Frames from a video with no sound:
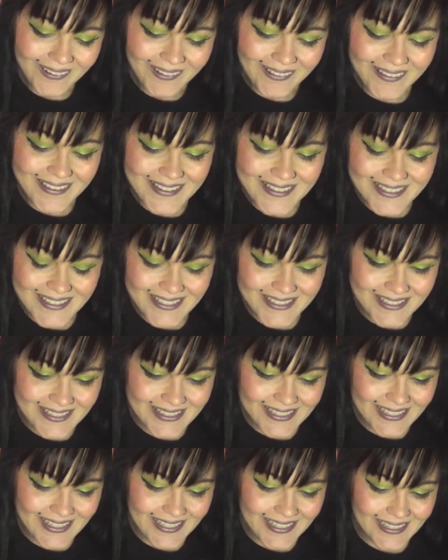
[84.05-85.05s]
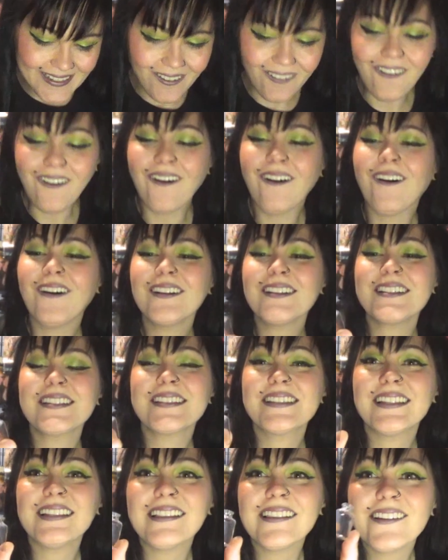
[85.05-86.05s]
this is the it's
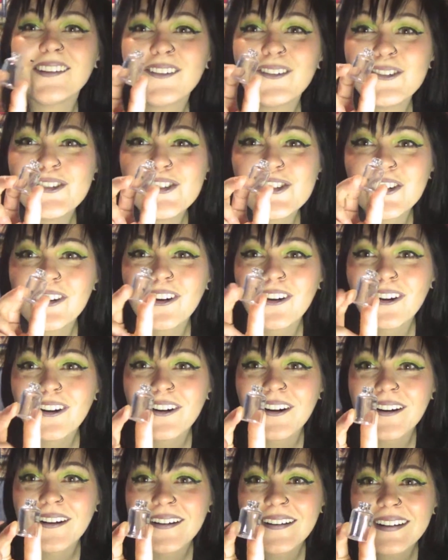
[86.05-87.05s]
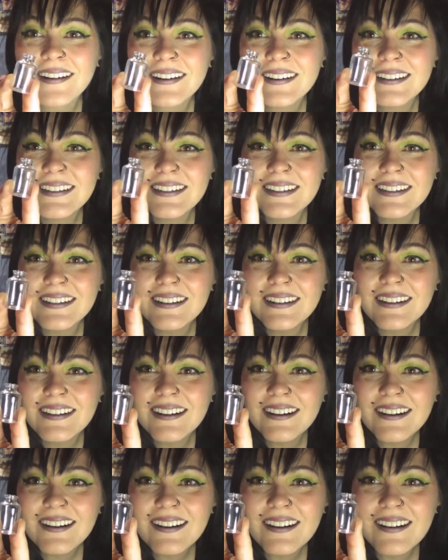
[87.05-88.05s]
the little jar.
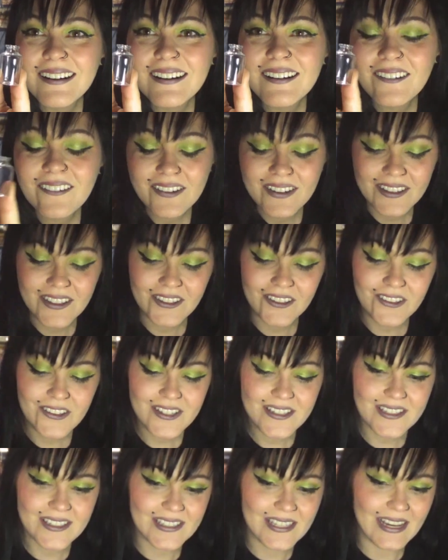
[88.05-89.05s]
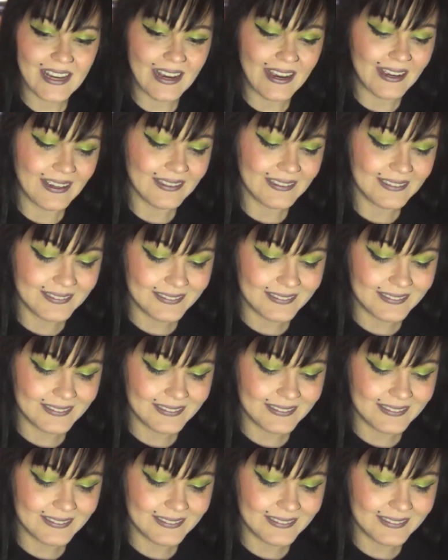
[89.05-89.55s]
How cute is that?